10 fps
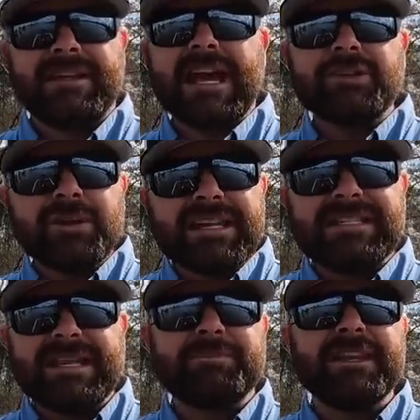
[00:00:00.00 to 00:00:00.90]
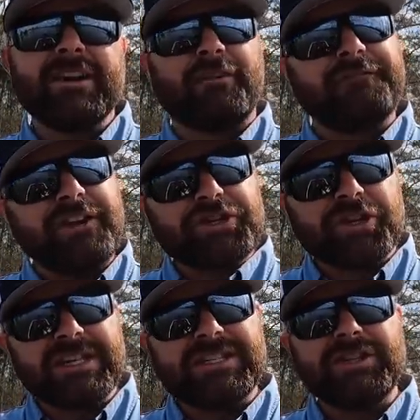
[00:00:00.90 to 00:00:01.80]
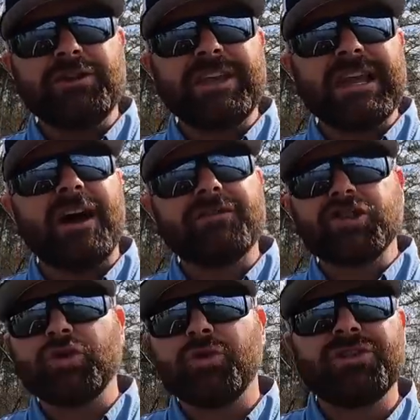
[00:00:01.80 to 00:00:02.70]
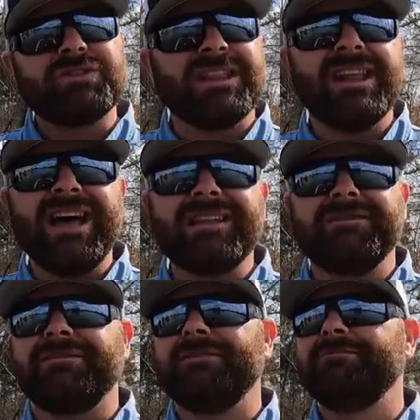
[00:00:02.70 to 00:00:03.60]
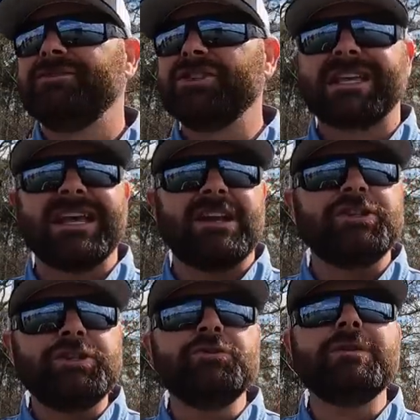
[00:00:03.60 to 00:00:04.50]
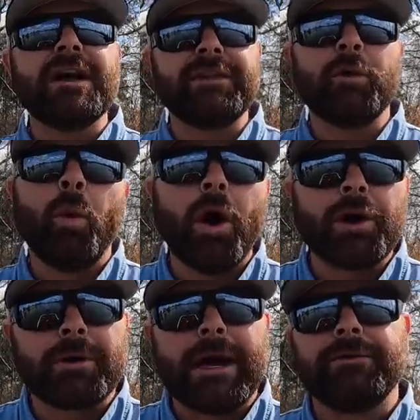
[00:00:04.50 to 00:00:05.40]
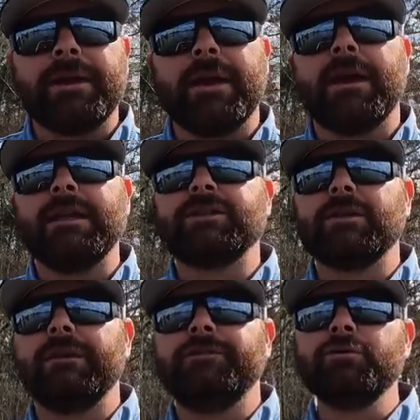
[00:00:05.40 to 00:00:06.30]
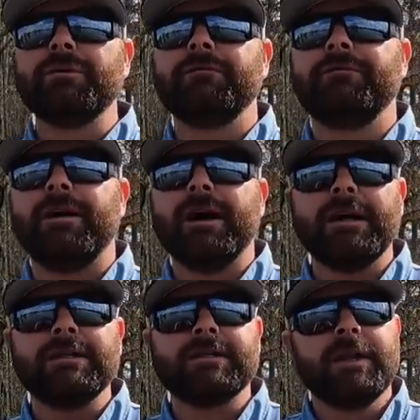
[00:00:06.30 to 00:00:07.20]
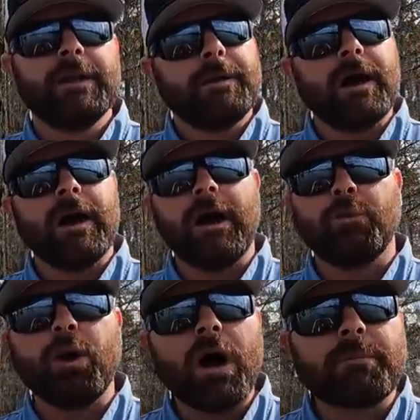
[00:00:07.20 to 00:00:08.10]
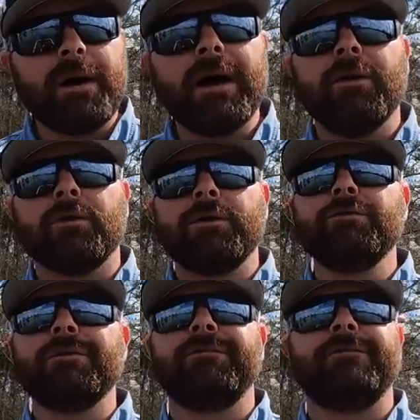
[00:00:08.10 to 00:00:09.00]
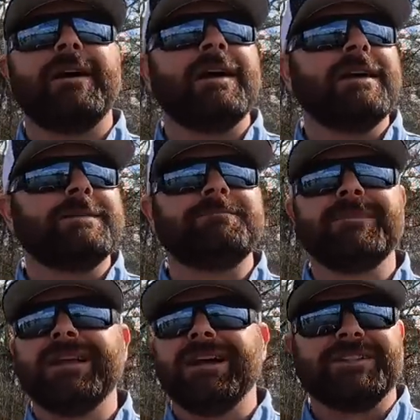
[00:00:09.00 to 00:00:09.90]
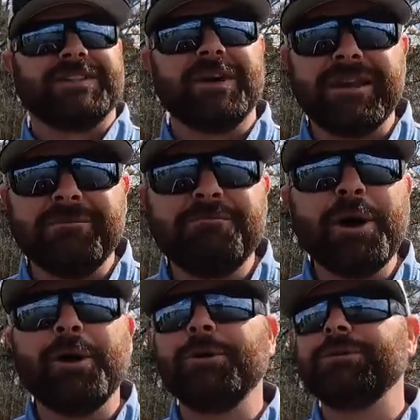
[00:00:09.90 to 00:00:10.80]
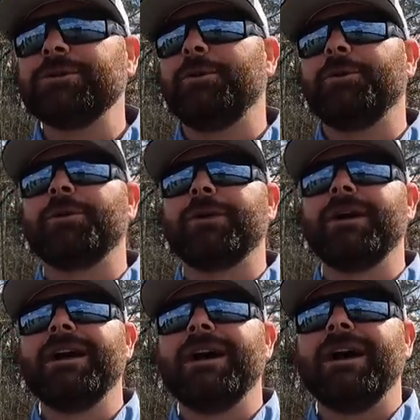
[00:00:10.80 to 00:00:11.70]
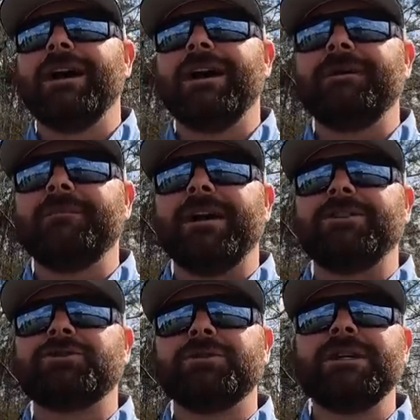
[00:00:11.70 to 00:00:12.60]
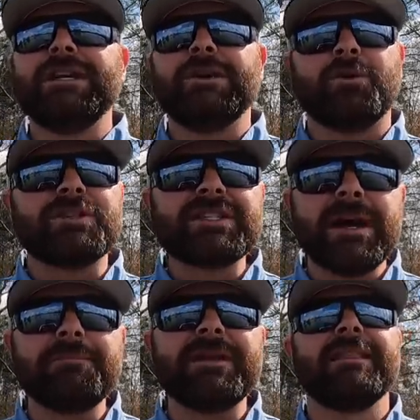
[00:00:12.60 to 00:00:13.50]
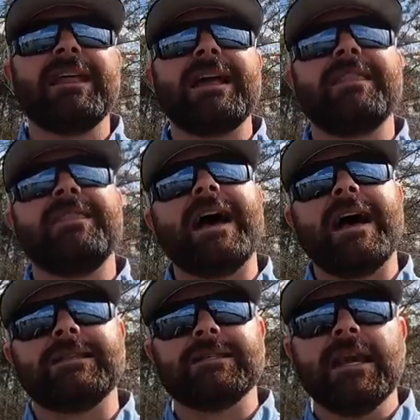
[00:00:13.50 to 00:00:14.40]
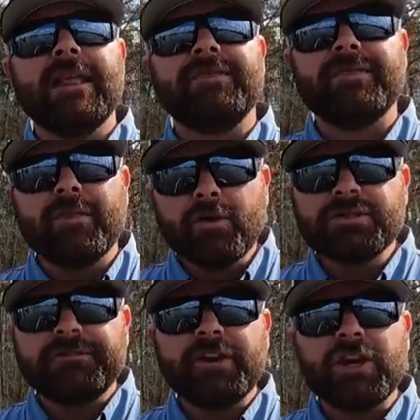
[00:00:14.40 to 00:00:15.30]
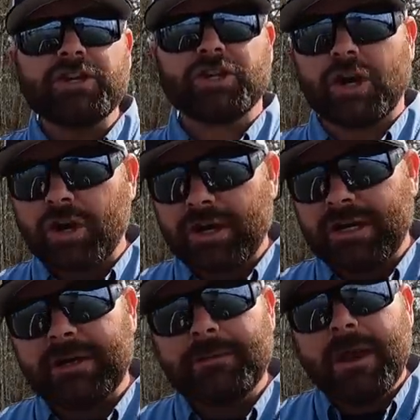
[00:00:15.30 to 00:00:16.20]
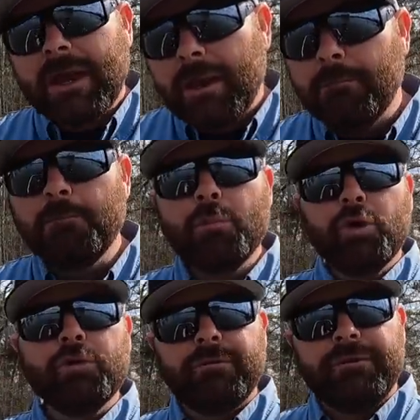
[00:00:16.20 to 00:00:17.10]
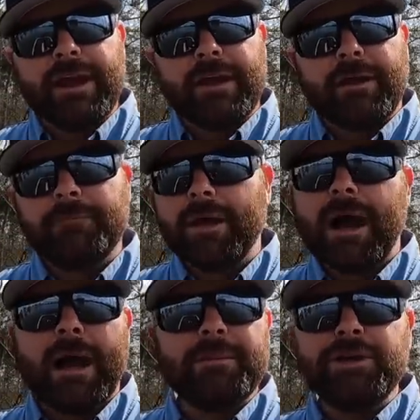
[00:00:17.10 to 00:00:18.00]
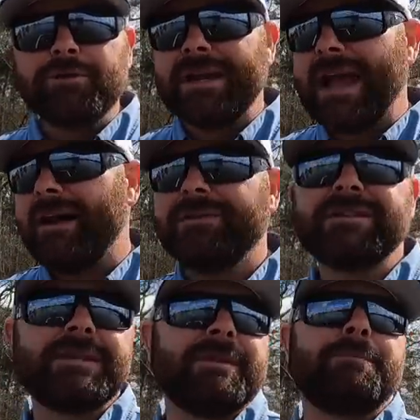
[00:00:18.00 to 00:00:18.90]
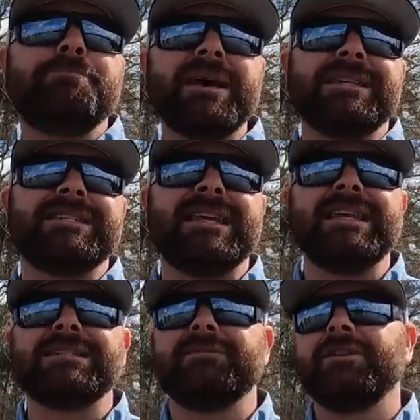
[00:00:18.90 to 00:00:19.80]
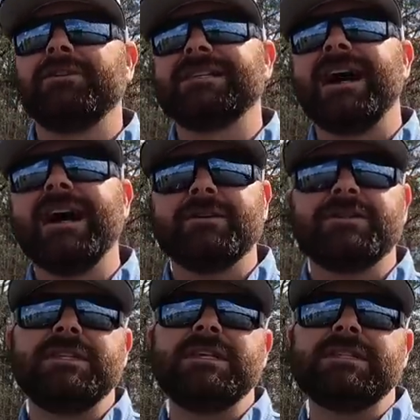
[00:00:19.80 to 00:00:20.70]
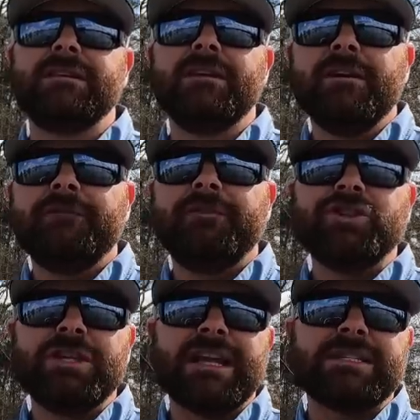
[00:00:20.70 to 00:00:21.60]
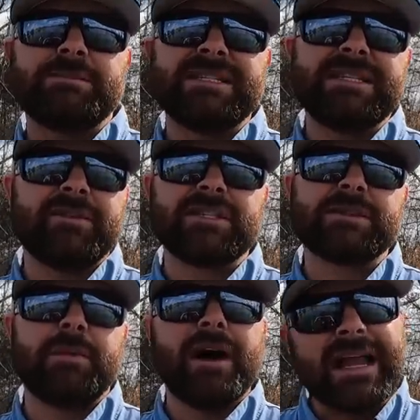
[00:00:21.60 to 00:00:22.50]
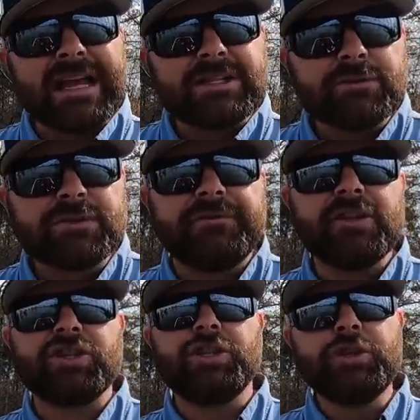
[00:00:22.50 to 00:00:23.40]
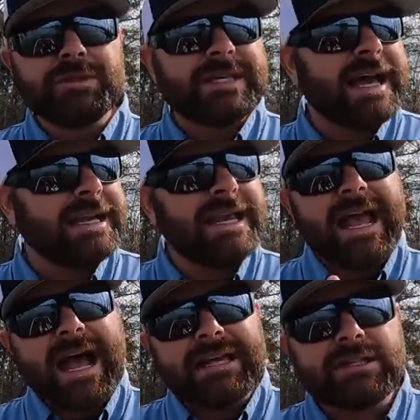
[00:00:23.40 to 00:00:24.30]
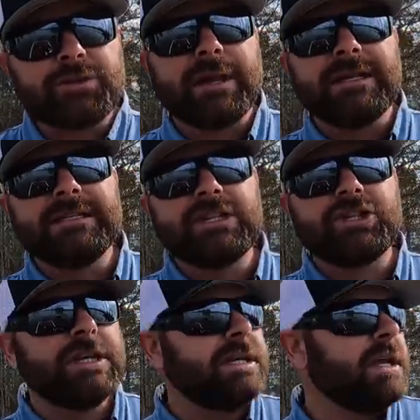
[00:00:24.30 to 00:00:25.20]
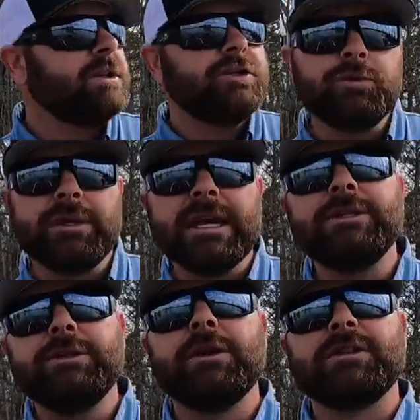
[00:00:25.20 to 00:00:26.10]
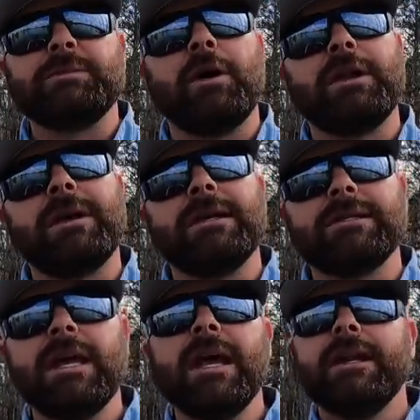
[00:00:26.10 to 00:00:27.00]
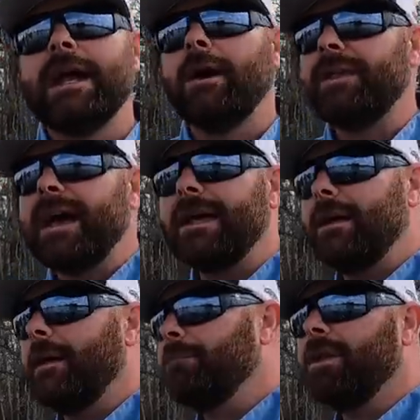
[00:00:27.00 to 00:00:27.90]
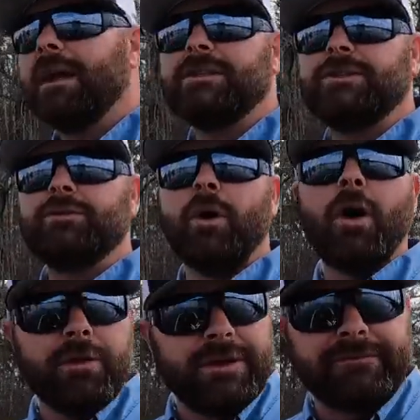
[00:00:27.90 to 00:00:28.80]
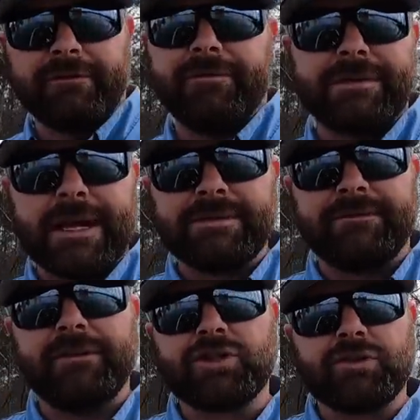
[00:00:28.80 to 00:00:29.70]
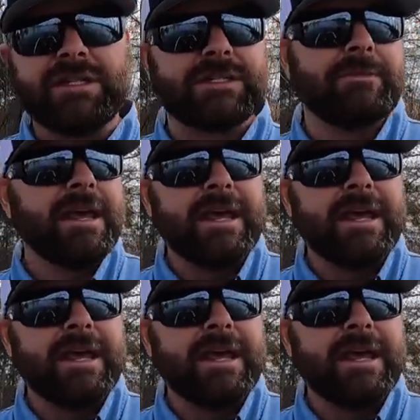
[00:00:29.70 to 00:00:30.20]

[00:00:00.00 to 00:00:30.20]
Natural lakes typically are featureless. You know, you get offshore, there's a lot of just kind of do nothing water out there. And so if you can find uh, a rock pile or you can find a sunken boat or uh, a tree or something like that, those fish are gonna move there. I mean, you can have some of the best days of your entire season fishing that specific spot as those fish use that as a transition to get to their spawning base. Now that applies to all the different types of fisheries.